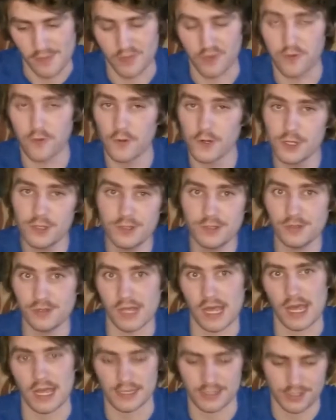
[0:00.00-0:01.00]
And before you
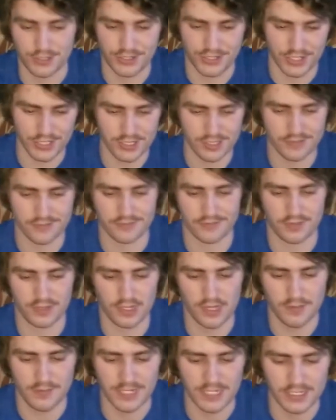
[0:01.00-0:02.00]
do that, just
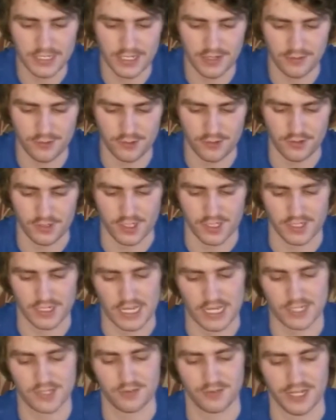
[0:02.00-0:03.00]
let me give you an
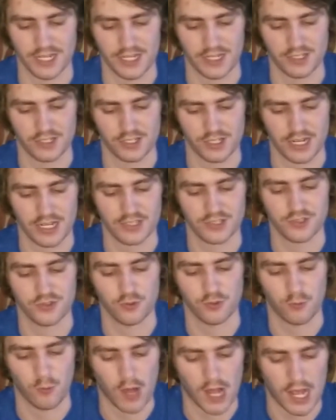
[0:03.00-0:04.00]
explanation as
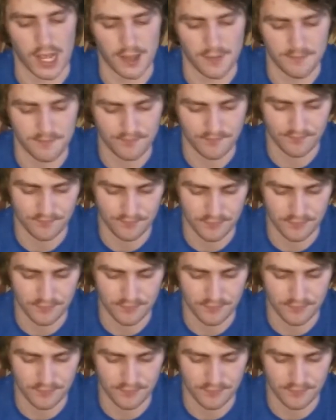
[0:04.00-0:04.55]
to why.